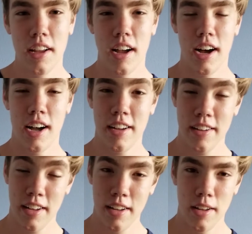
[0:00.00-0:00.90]

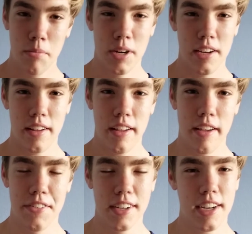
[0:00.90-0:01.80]
But
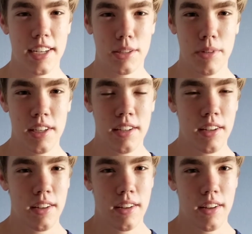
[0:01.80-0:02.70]
if you're gonna ask me,
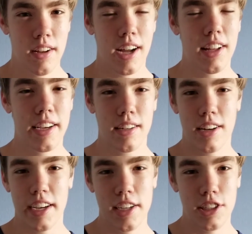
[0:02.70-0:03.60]
I like
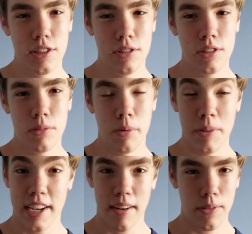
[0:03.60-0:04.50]
Nike shoes, but
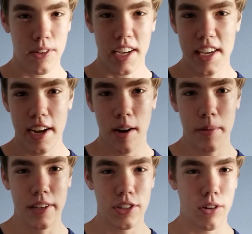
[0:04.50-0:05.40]
be careful with Nike Air
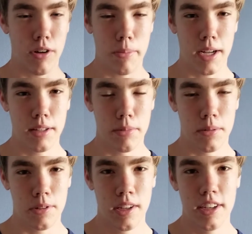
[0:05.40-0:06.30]
because you don't want to pop the
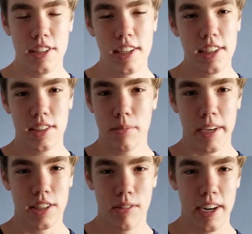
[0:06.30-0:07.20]
bubble. Adidas
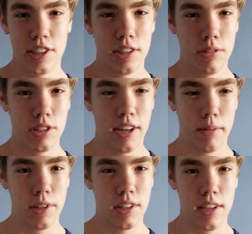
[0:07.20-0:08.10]
makes great shoes,
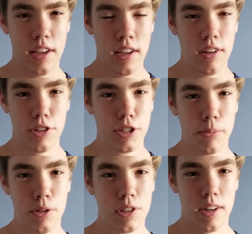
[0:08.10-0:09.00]
durability. Ultra
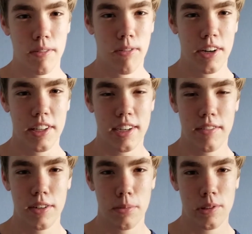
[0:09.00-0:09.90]
Boosts are really
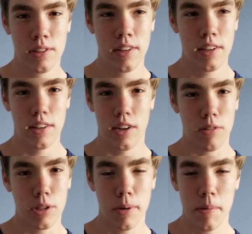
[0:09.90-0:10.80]
comfortable, along
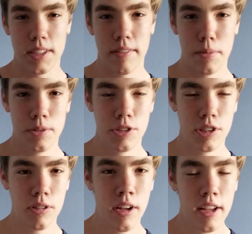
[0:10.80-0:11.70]
with pretty much every Boost
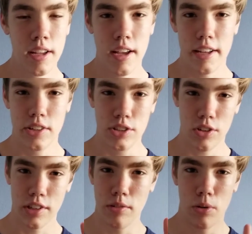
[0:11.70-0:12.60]
shoe. And there's
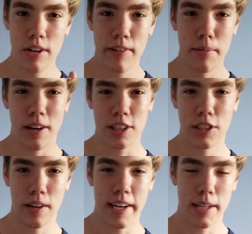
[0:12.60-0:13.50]
only one Reebok
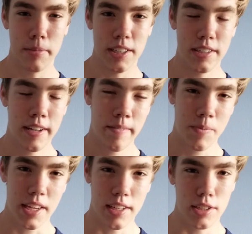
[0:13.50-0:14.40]
shoe I recommend,
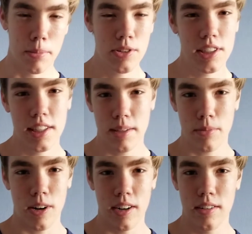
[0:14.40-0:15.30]
because most of them
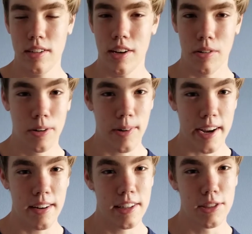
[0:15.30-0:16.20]
aren't,
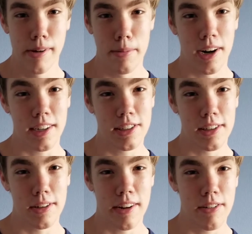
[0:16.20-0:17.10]
great. It's Reebok,
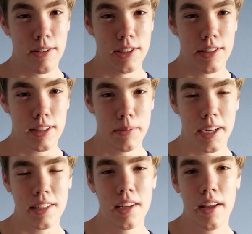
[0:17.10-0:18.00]
so I don't know what you
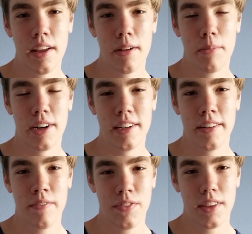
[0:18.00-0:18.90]
expect. But
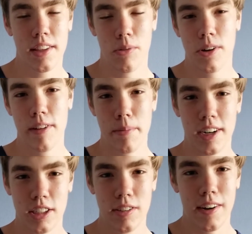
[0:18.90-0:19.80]
the one
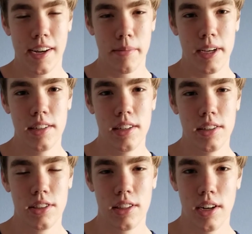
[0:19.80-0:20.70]
Reebok shoe I recommend
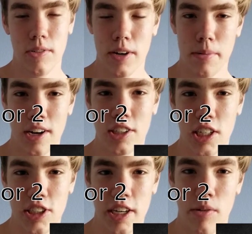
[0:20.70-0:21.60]
is the Reebok
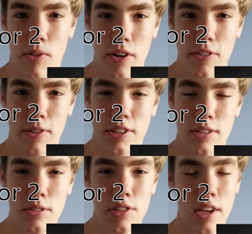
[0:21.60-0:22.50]
JJ 1 or
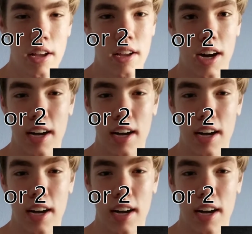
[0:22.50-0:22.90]
2s.